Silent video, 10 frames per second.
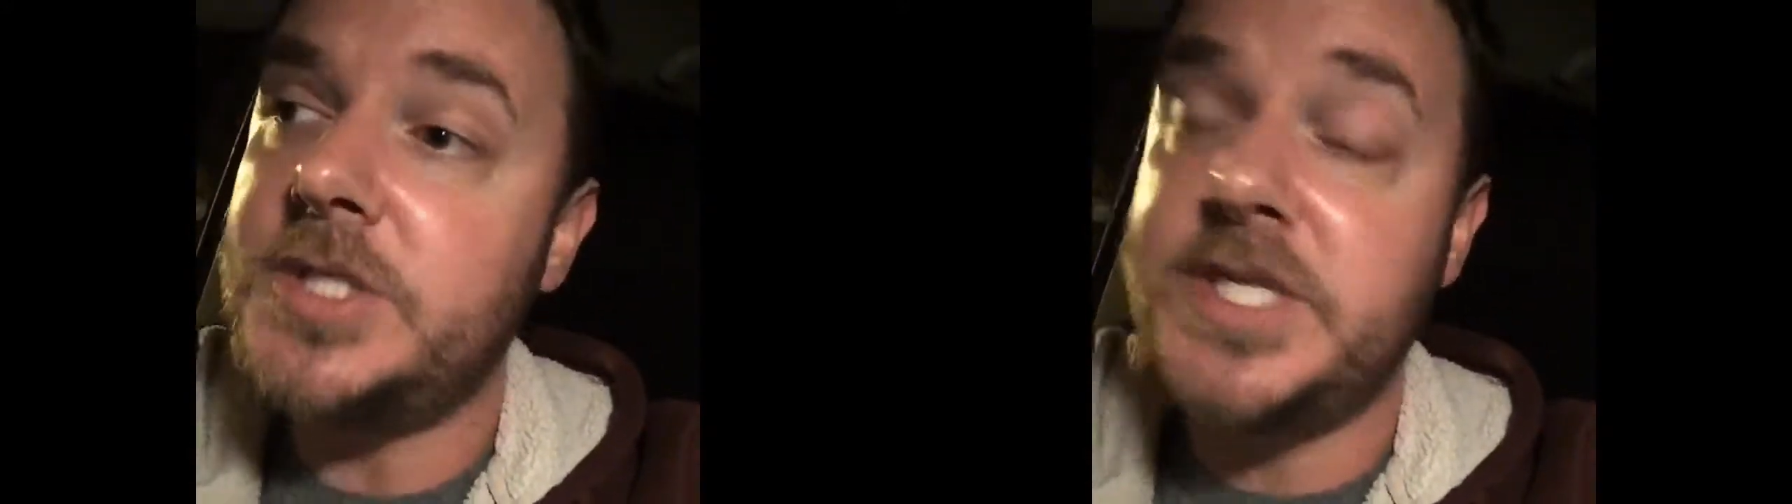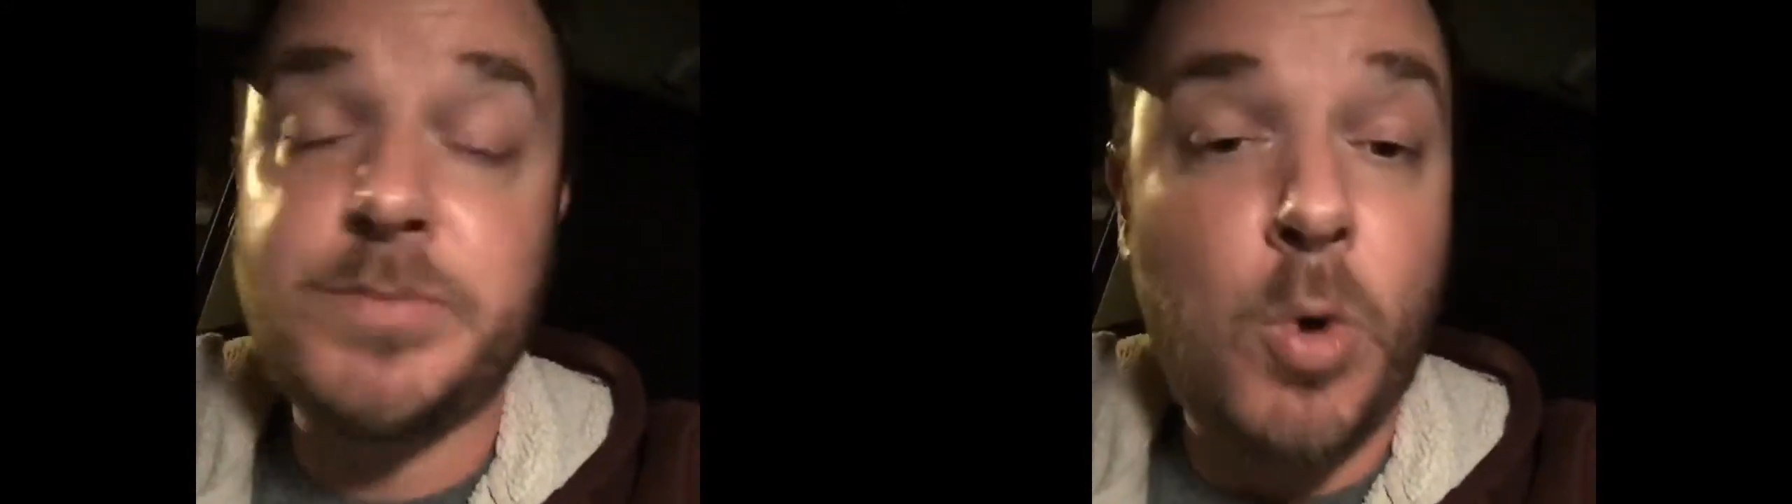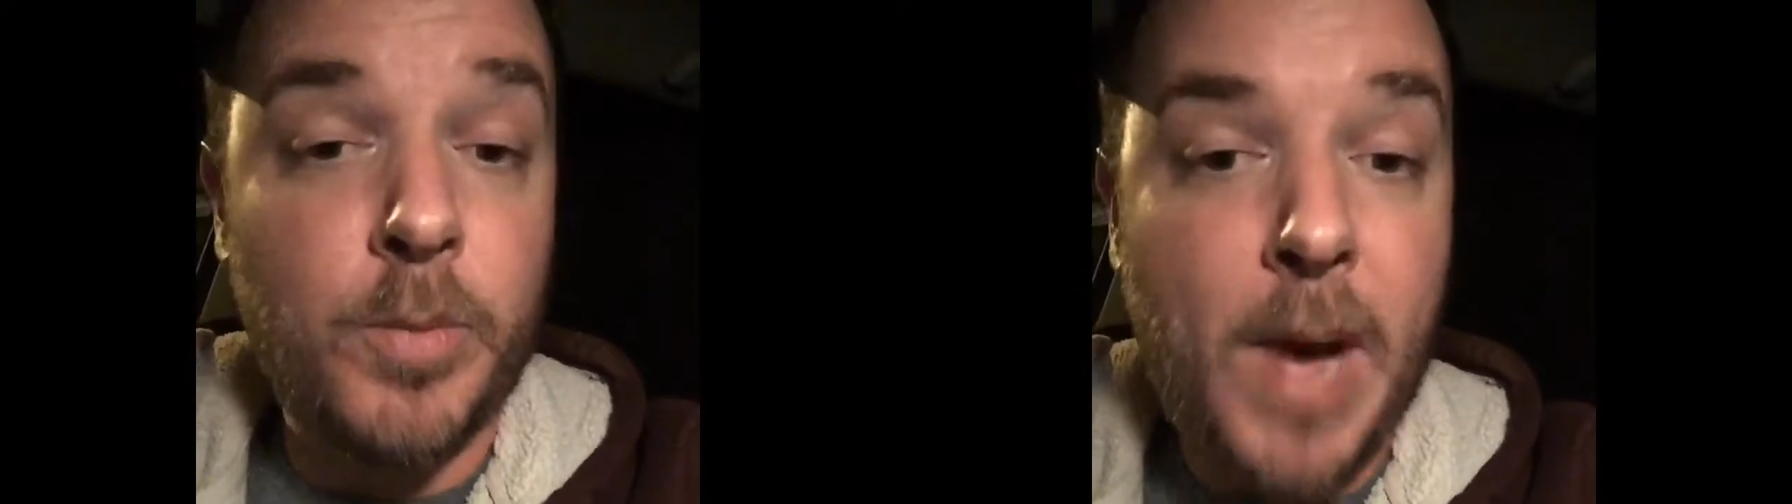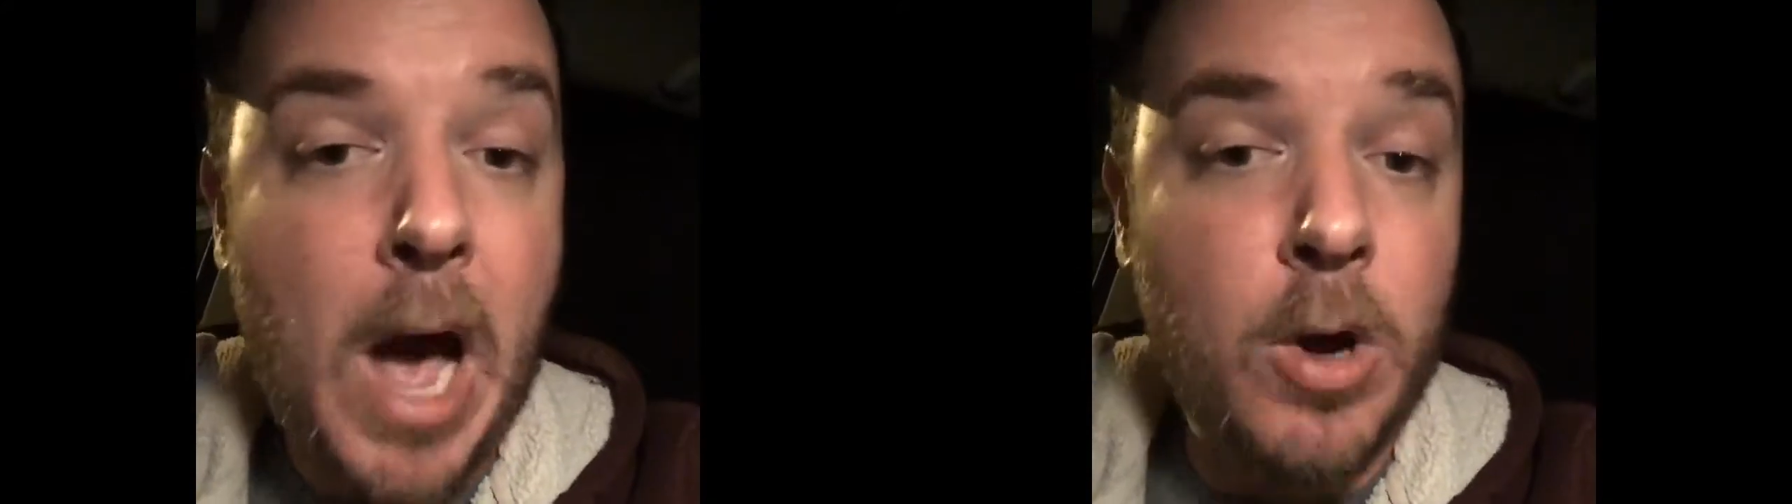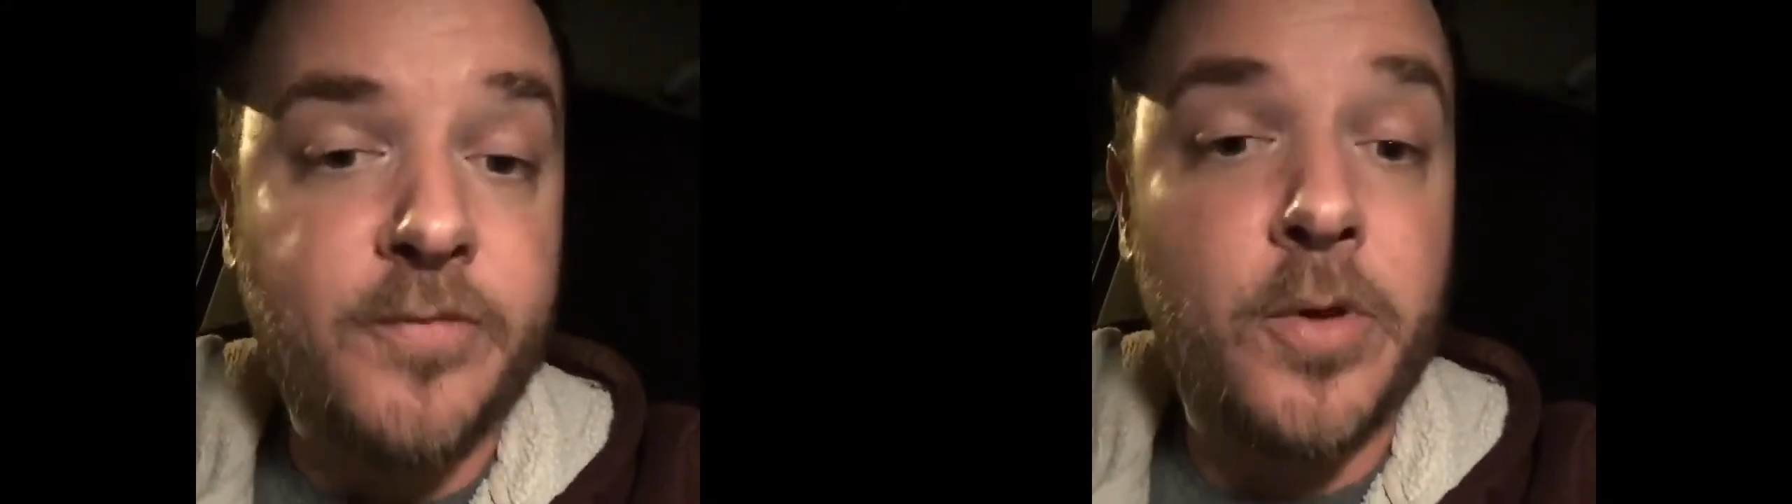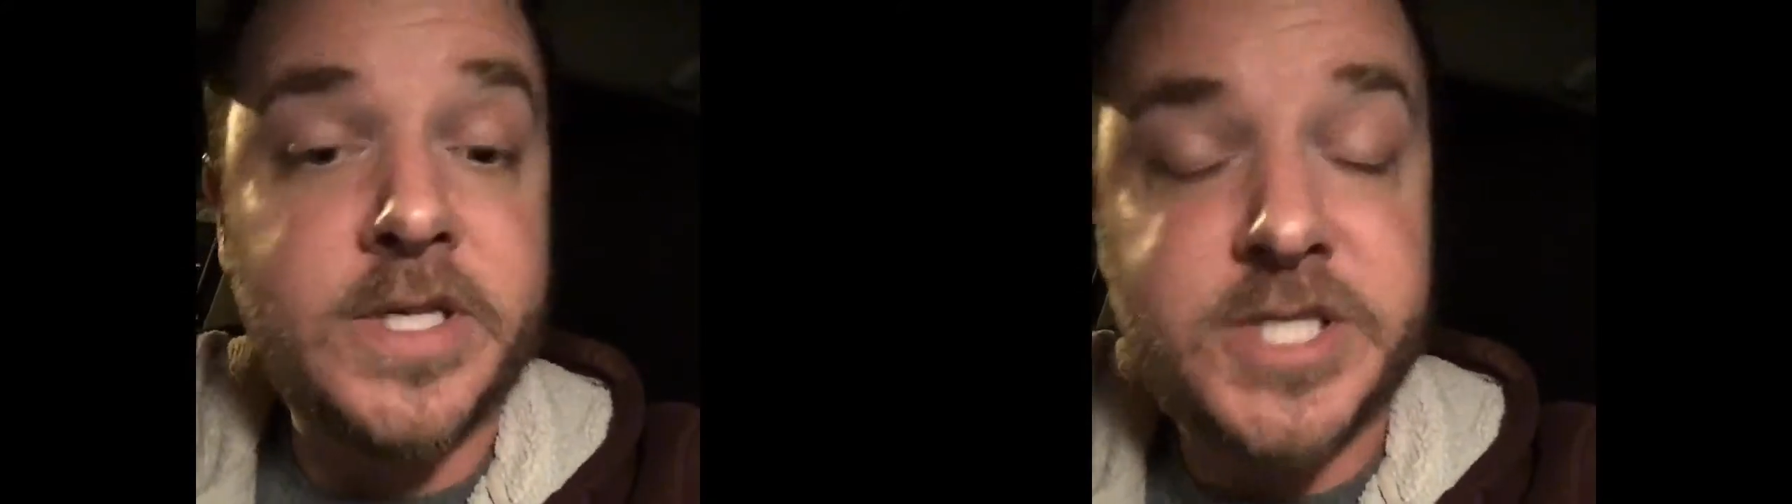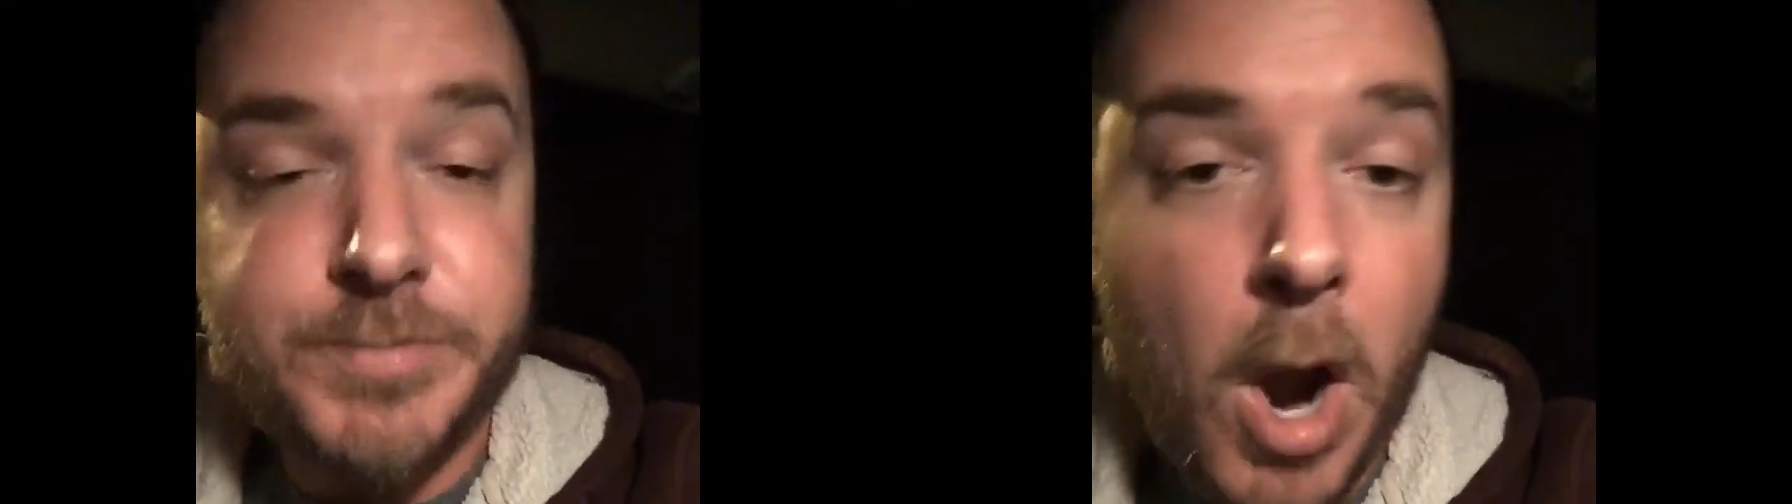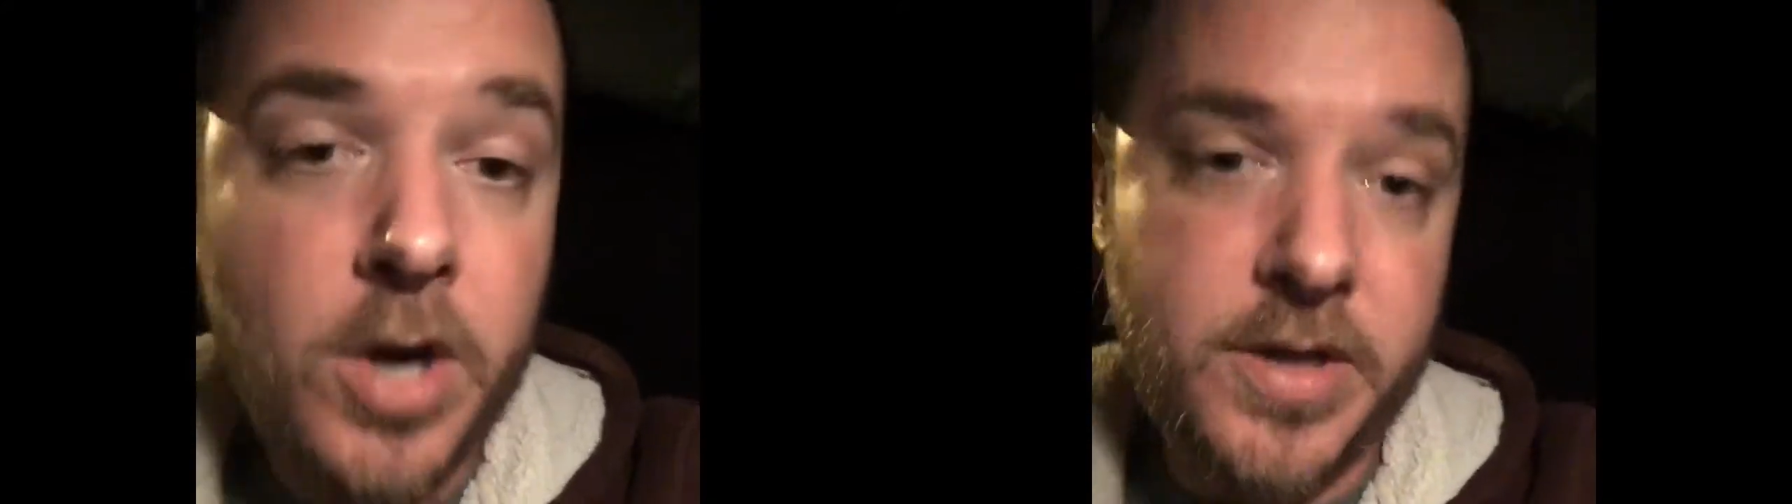she's more powerful and
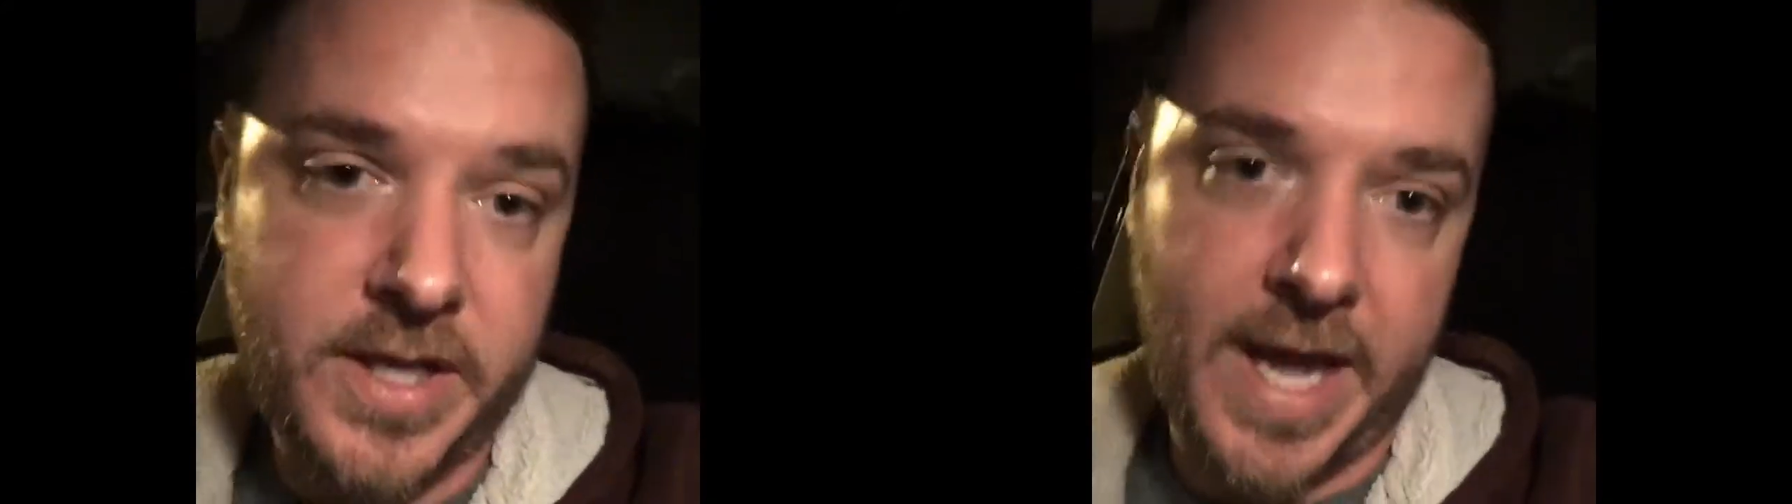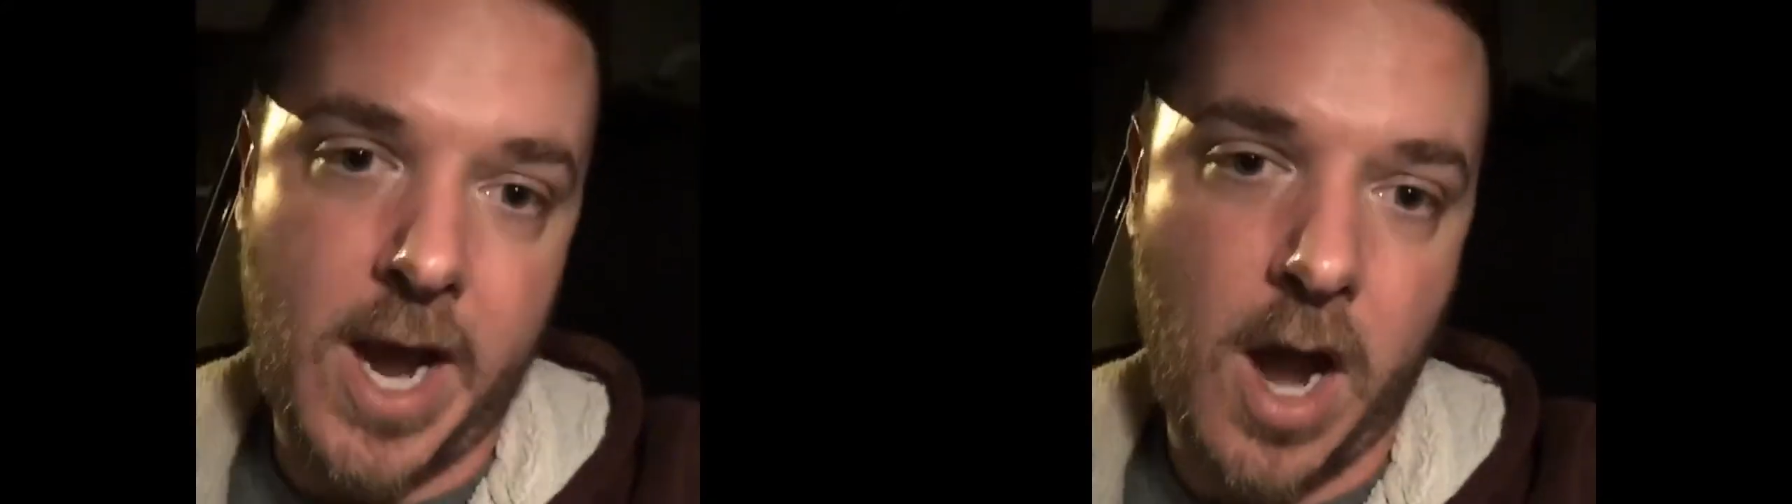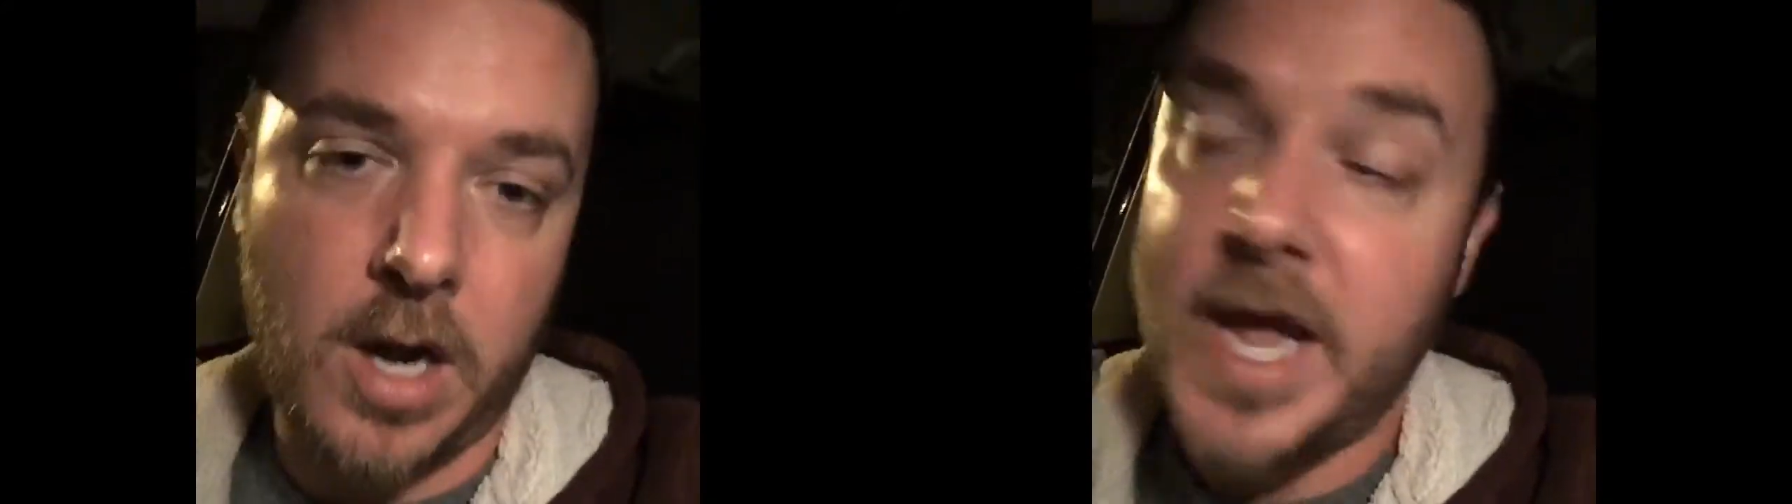smarter than they are.